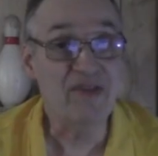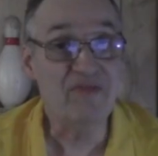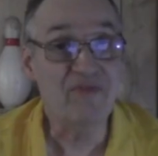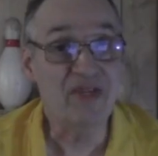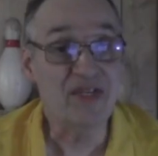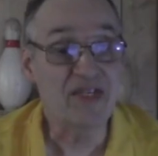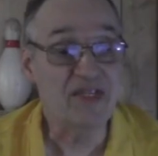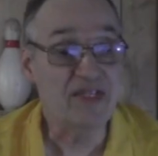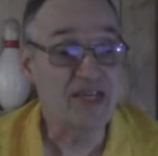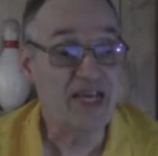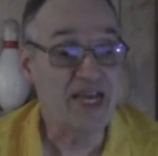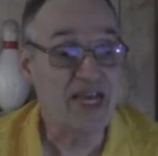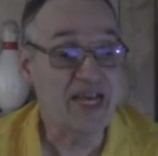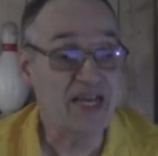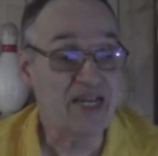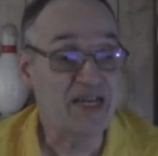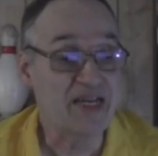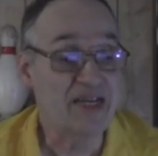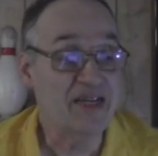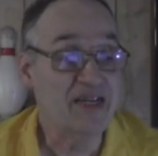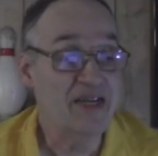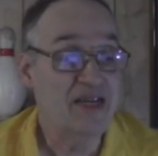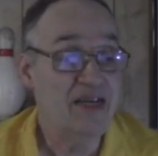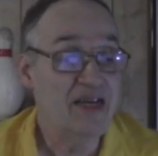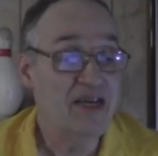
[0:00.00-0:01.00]
even
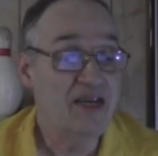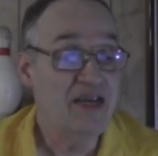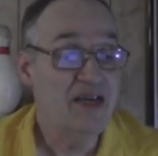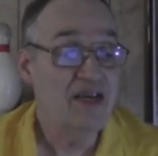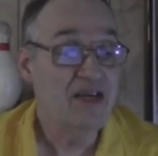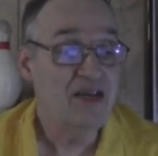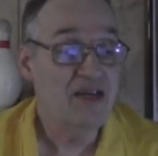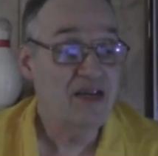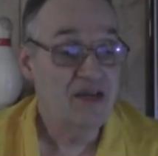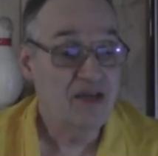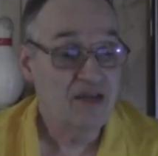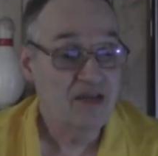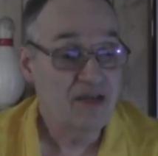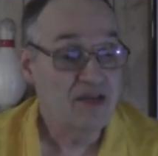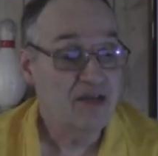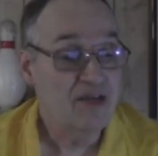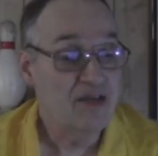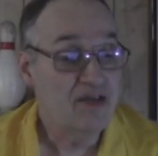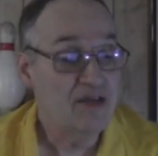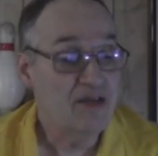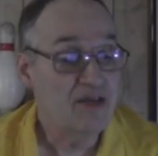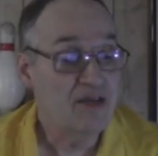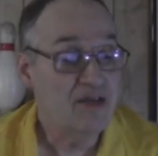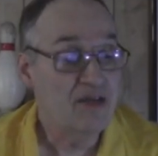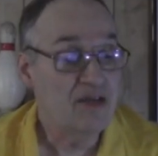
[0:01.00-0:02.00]
taken
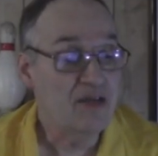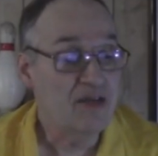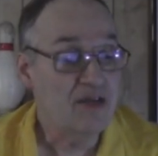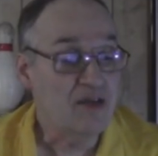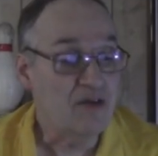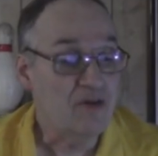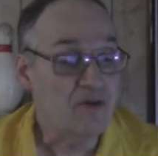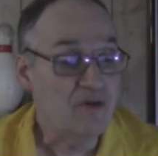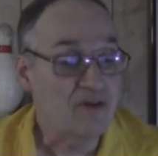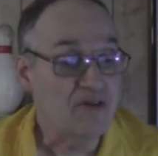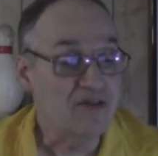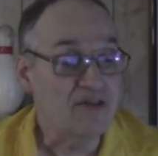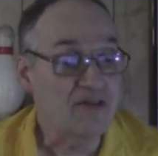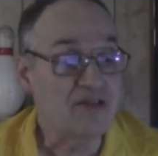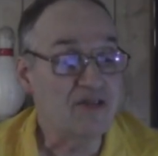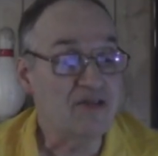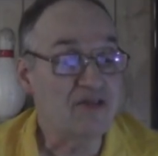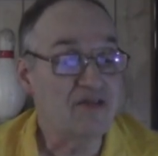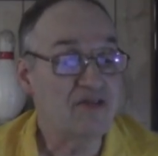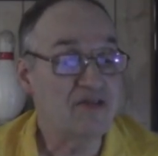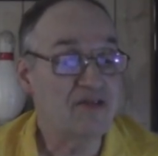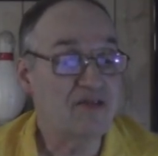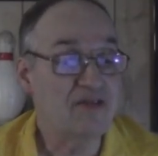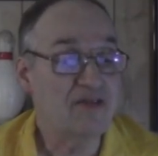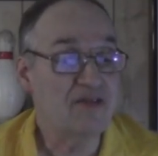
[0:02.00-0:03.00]

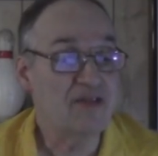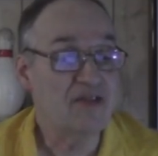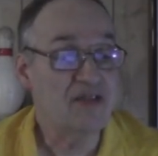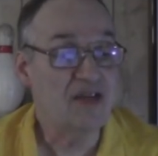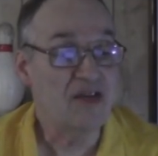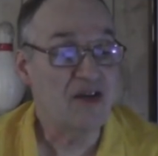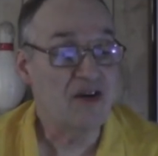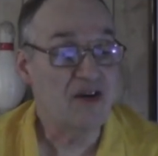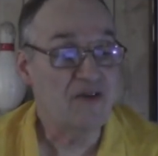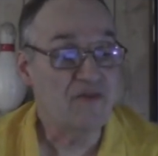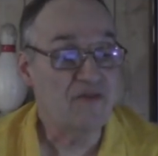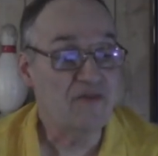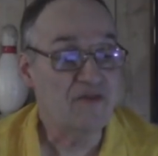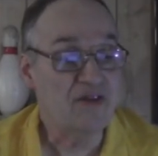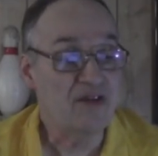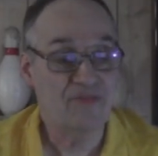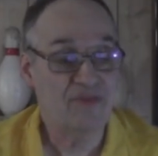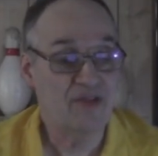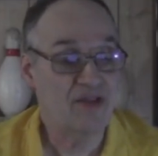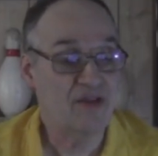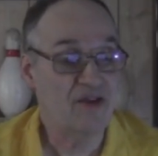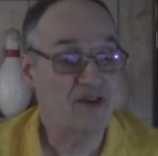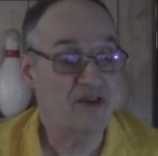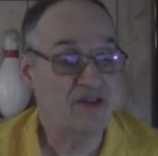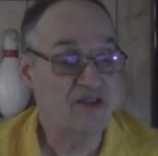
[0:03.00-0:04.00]
courses offered
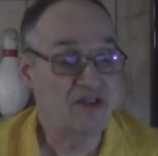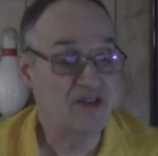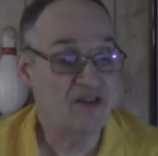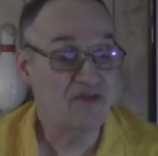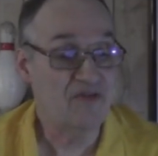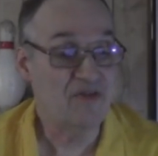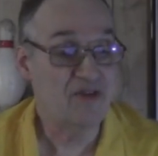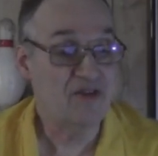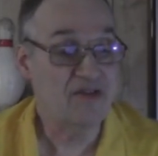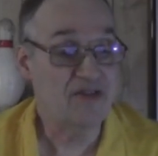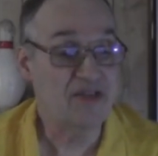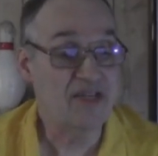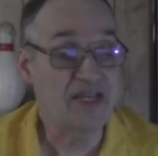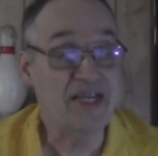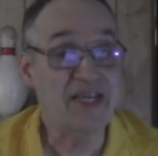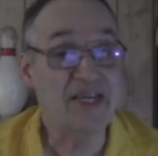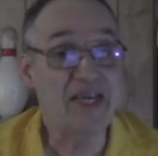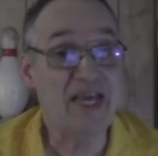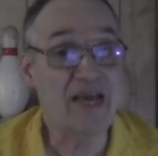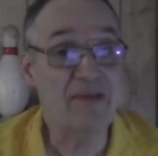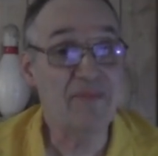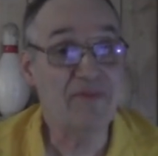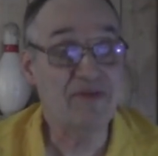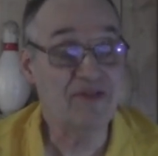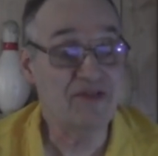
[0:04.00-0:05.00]
on university
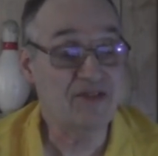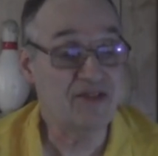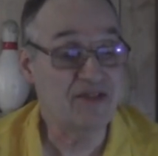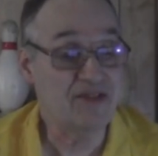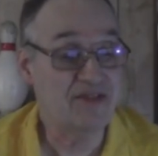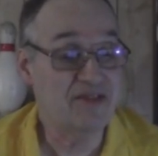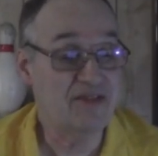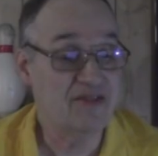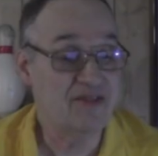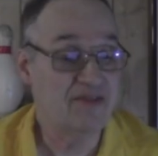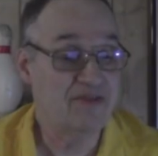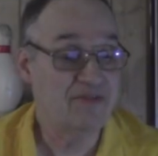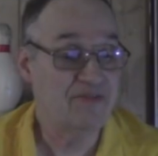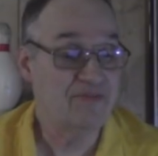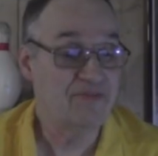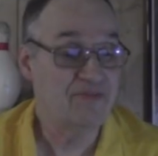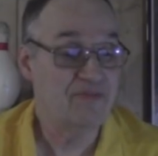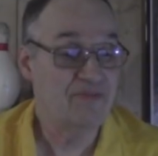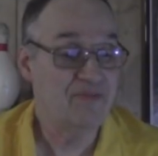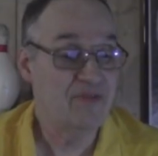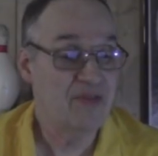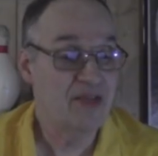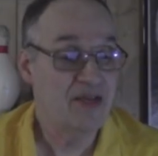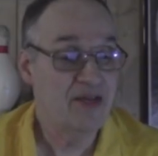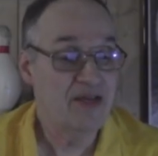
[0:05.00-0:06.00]
campuses.
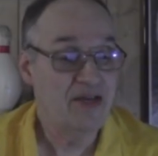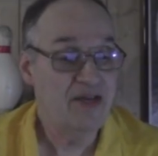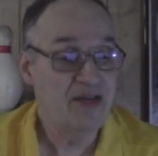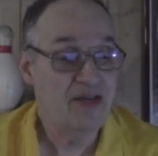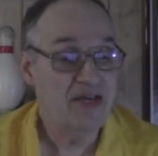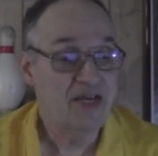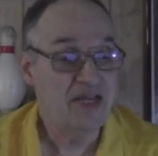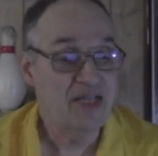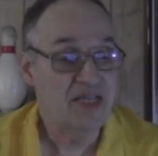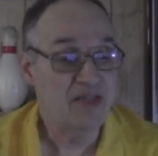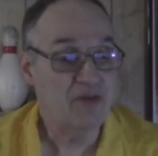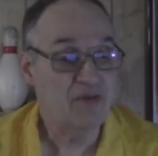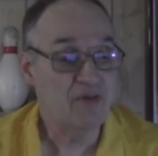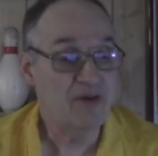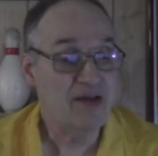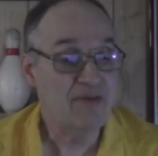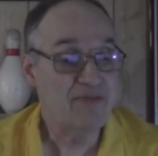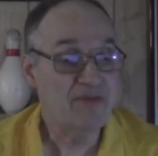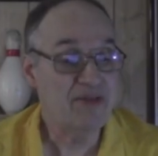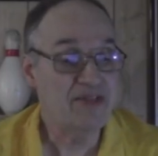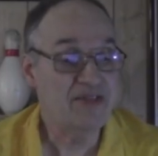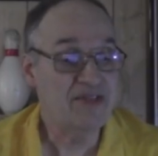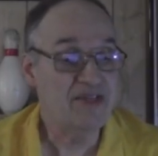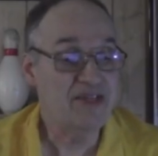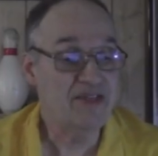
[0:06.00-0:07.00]
The
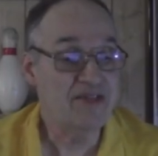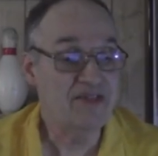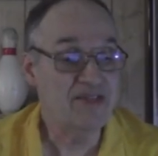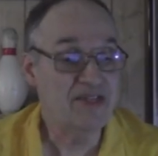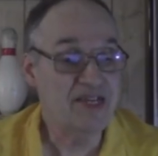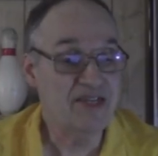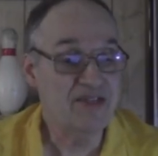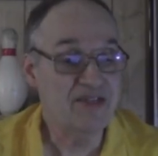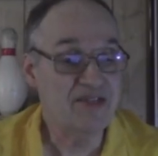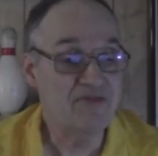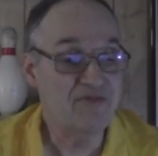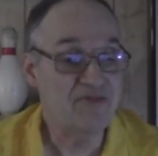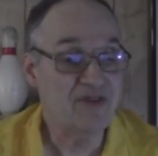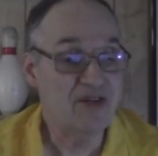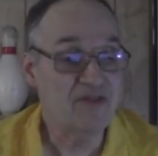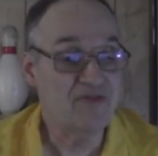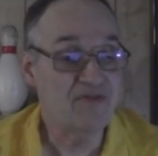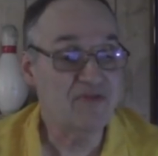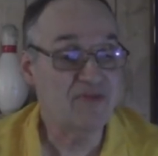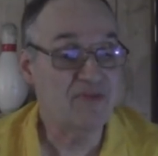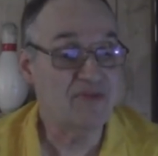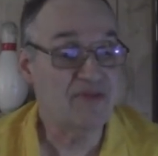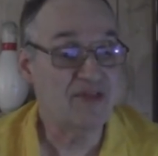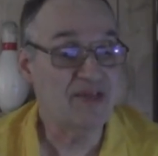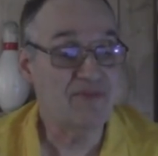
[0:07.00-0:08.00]
YBC season runs
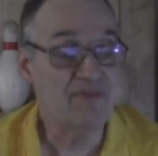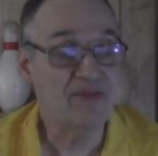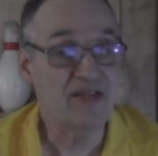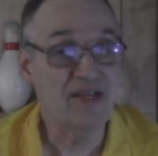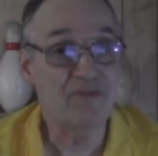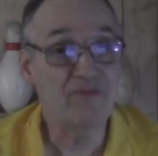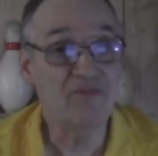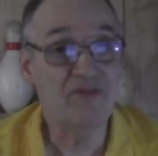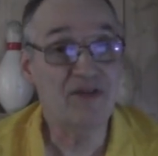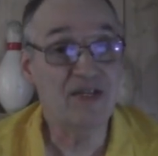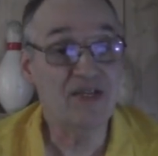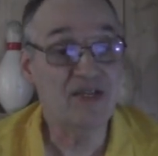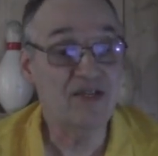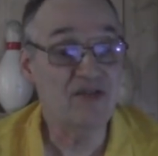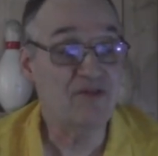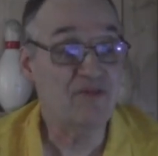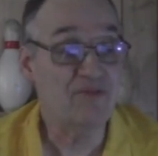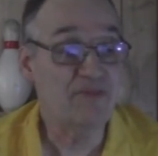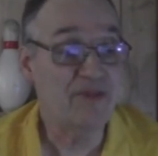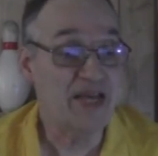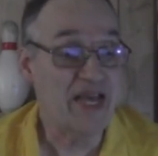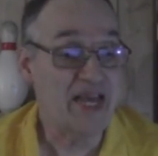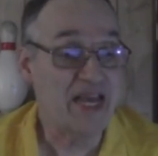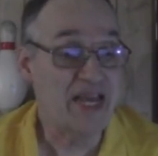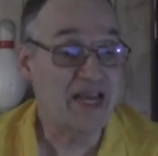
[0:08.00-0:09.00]
from September until
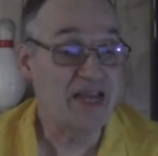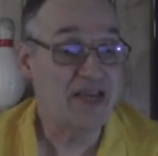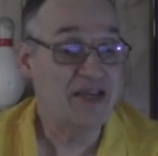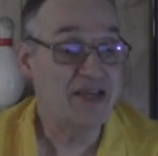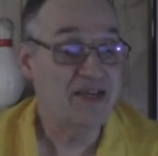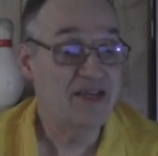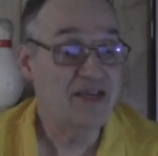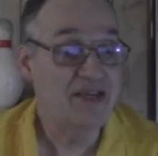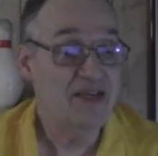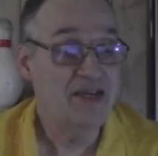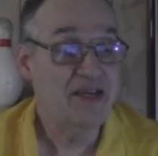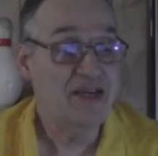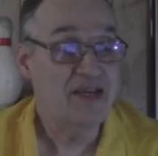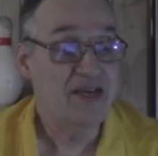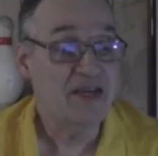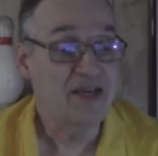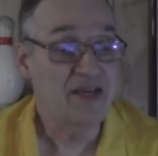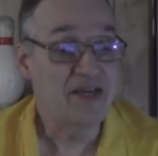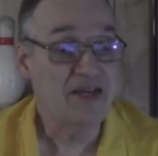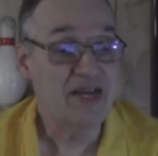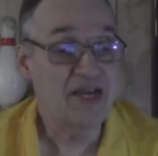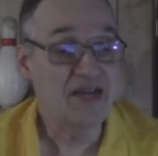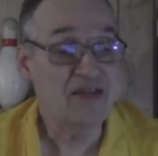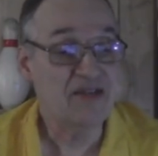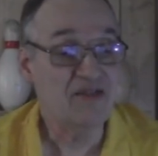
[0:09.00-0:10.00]
May.
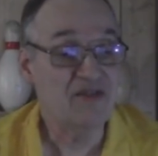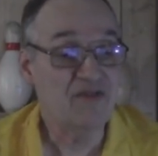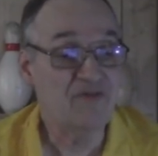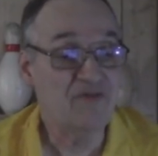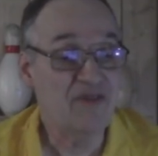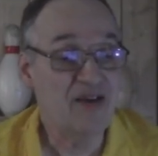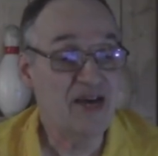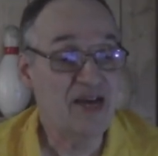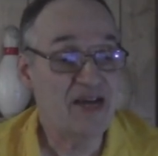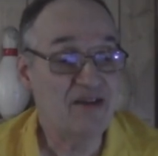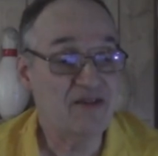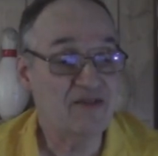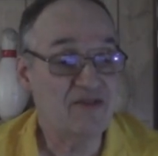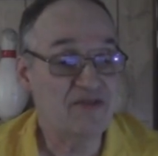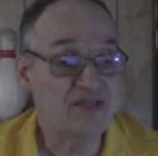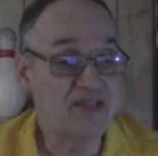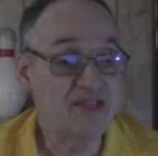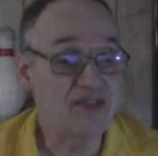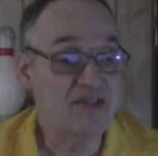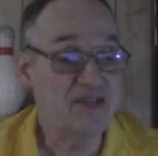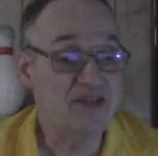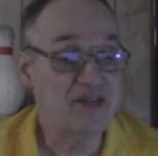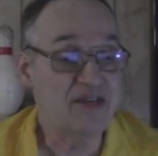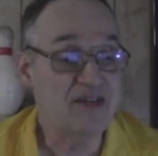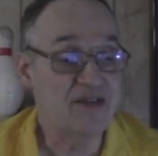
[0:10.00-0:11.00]
National finals
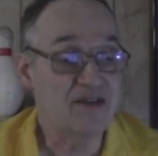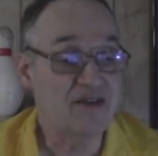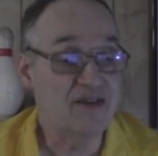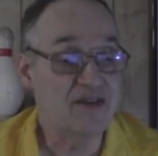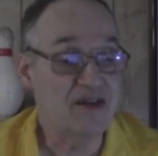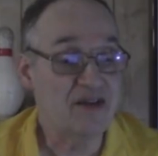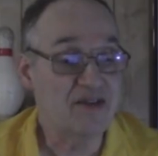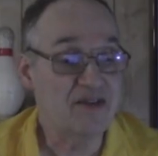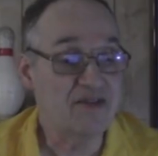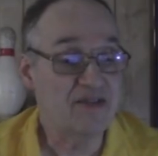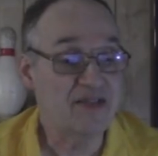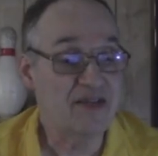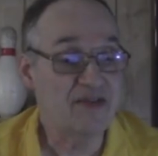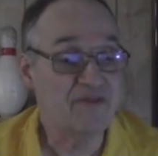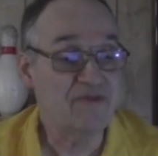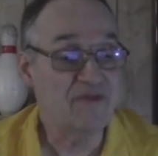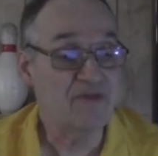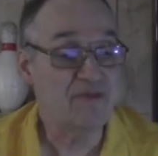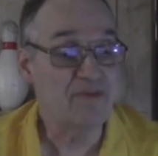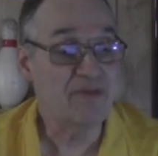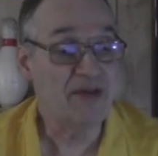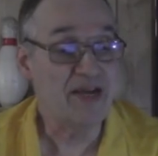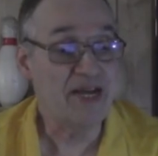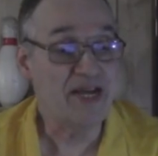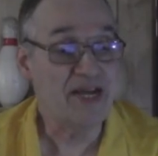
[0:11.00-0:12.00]
this year are set
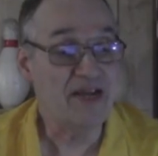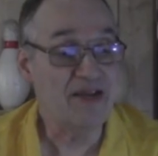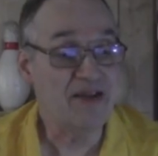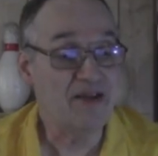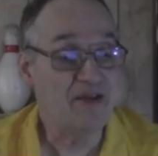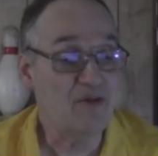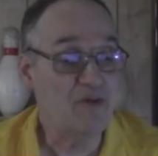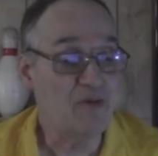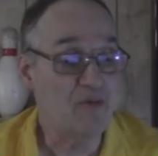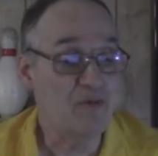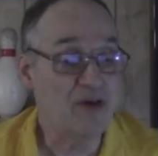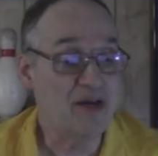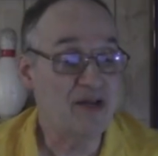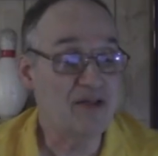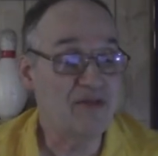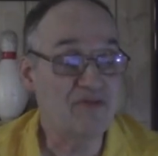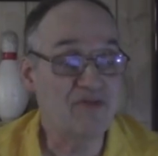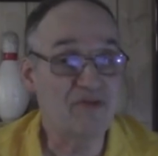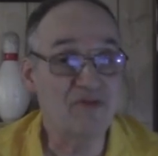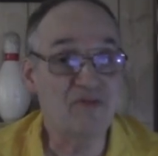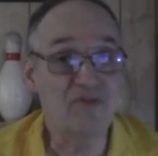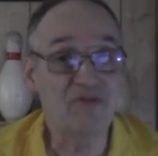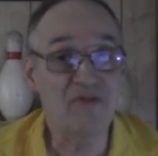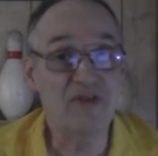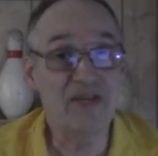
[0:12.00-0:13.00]
for May 1
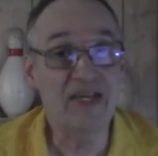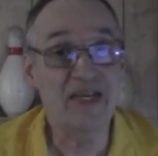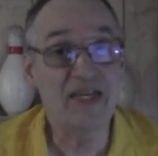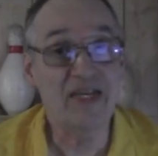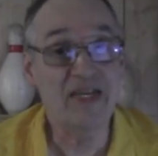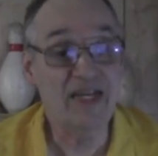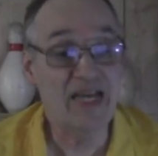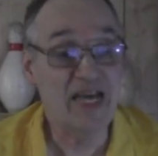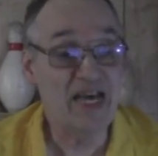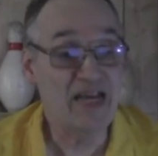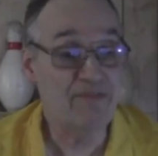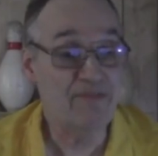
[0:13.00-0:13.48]
through 3 in